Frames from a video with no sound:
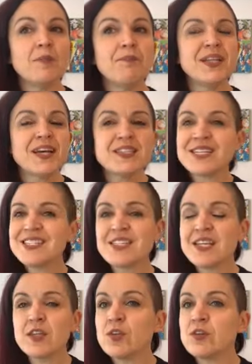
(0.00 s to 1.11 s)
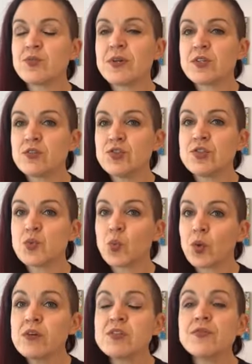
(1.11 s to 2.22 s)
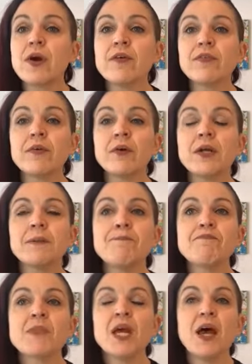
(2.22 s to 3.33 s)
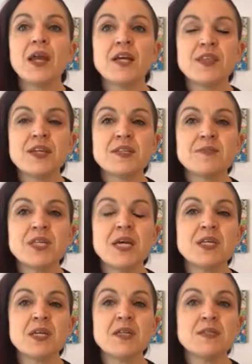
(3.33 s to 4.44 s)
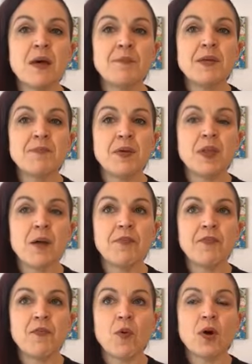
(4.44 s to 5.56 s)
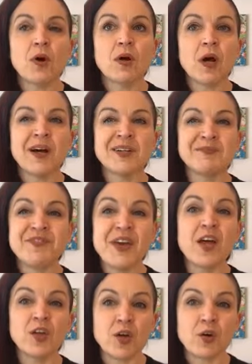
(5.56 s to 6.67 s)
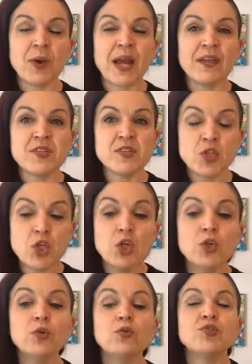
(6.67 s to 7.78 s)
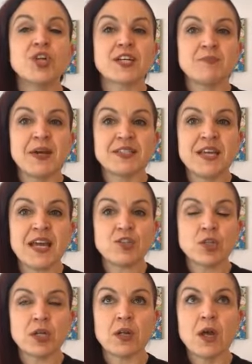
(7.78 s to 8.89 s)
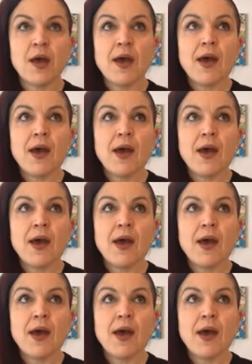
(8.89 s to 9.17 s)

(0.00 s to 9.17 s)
But that's not to say that New Year's resolutions works for everyone. And I think sometimes it can set people up for failure, right? This huge expectation.